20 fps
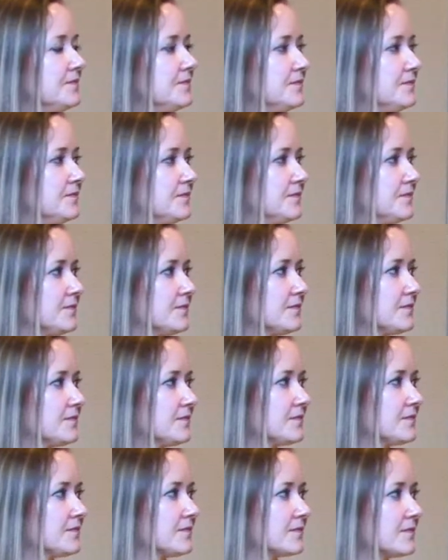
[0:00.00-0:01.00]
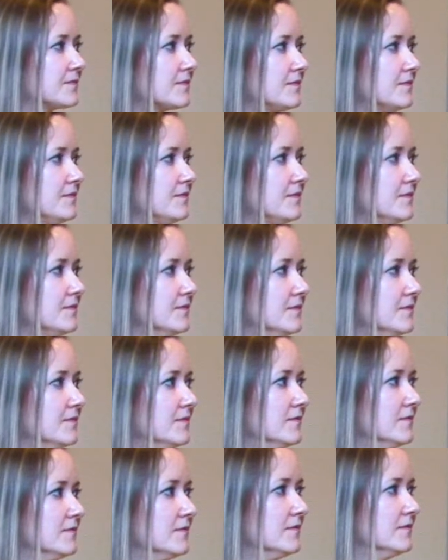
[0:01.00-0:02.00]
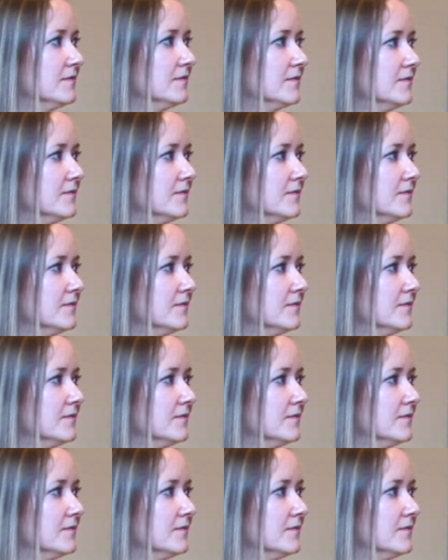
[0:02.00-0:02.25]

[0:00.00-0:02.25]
(not speaking)